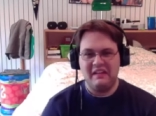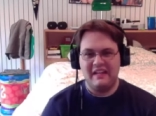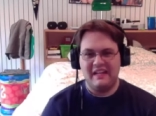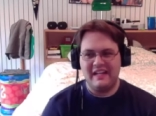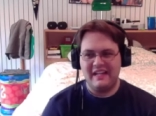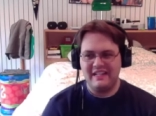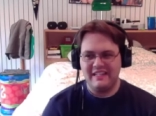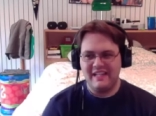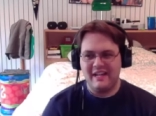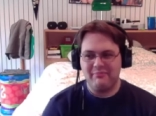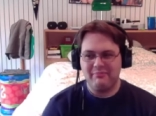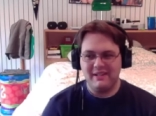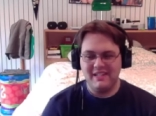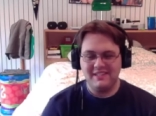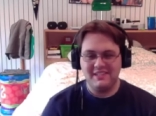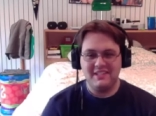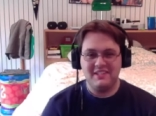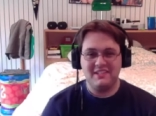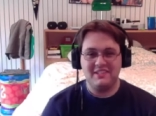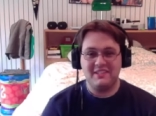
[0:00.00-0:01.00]
And yeah,
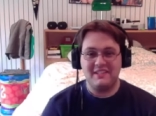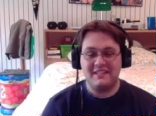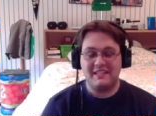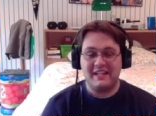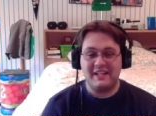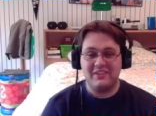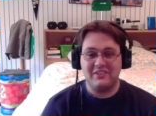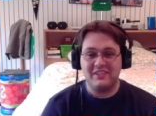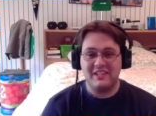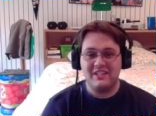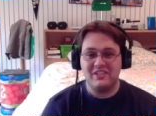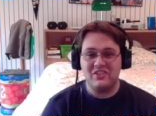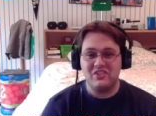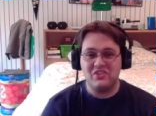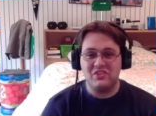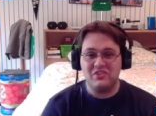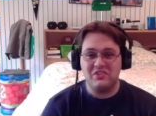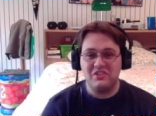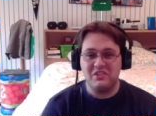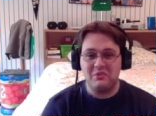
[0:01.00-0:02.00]
basically this entire thing just
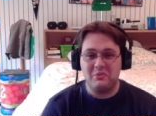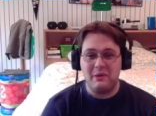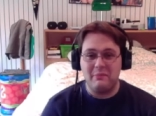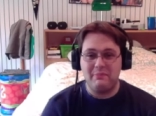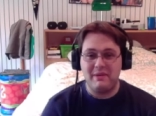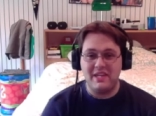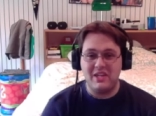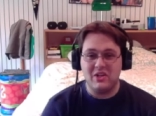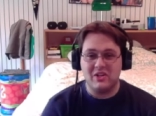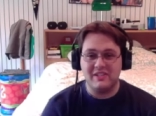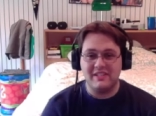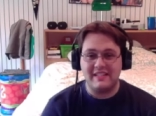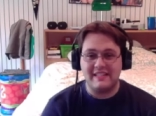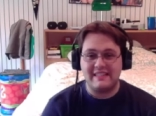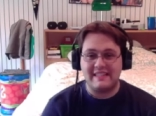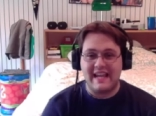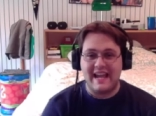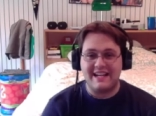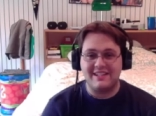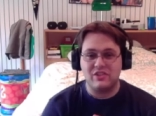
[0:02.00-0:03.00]
turns into a PR
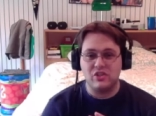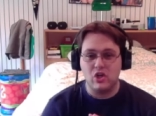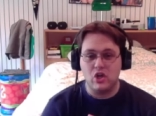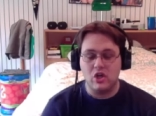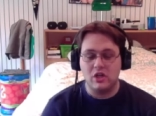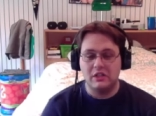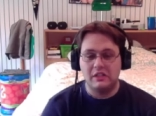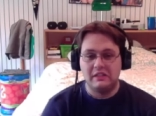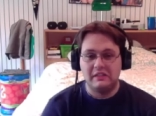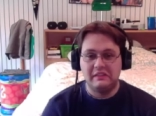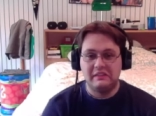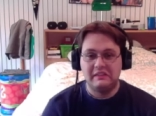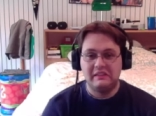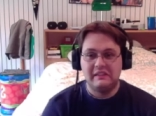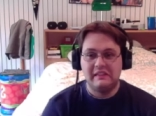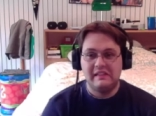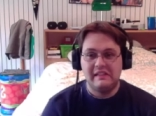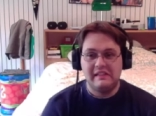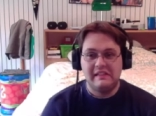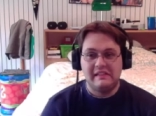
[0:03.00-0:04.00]
disaster.
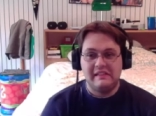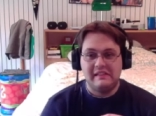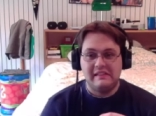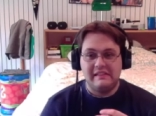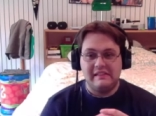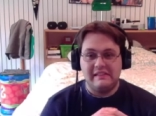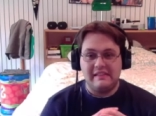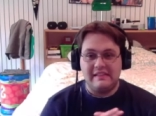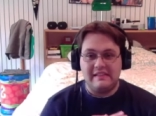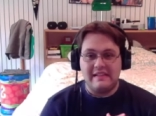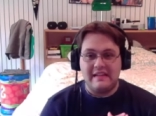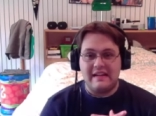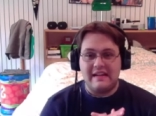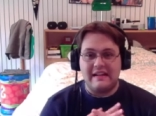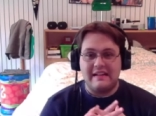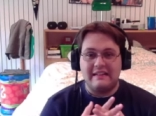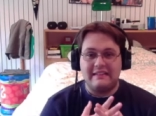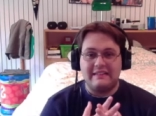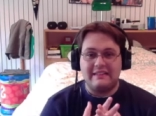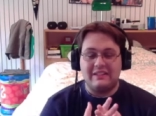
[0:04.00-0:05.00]

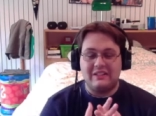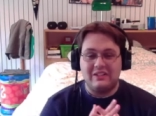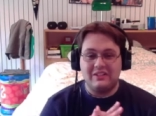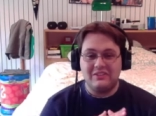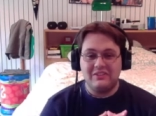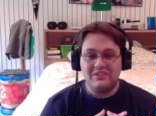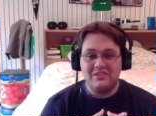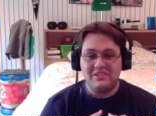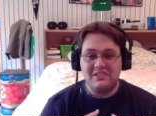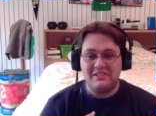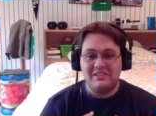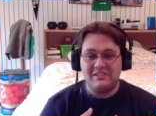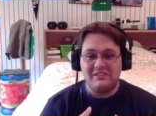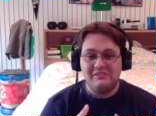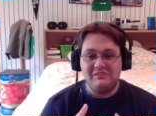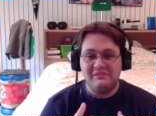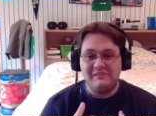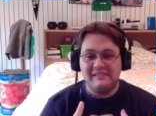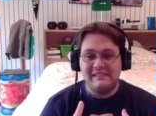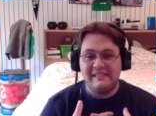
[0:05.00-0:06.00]
Yeah,
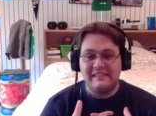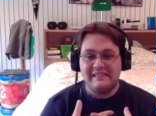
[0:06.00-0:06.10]
Arto,